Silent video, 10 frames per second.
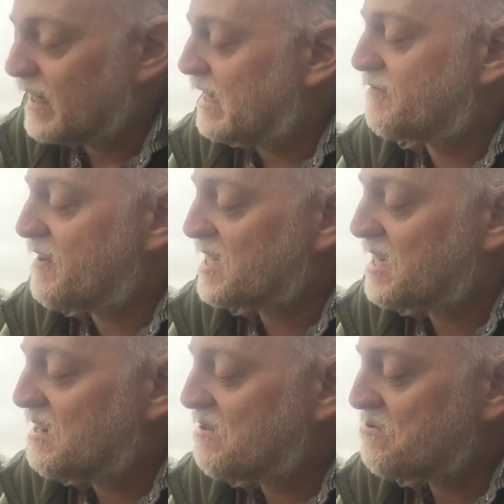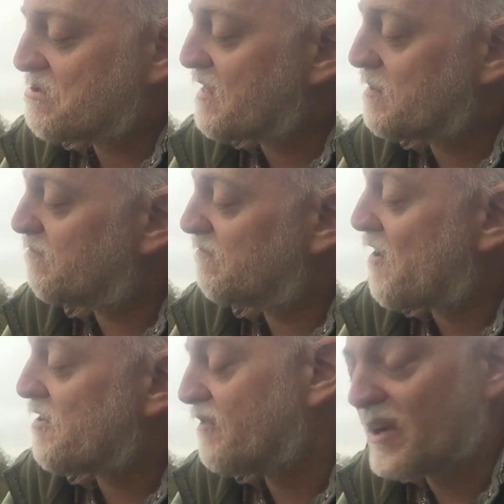In fact, nothing
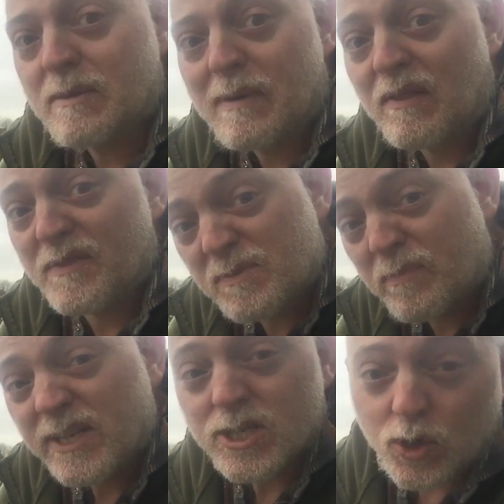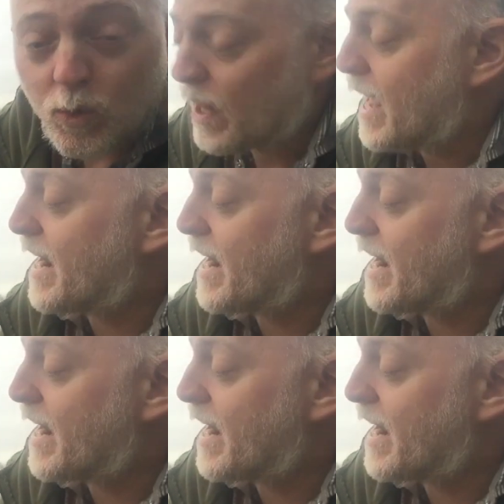very funny about this page at all,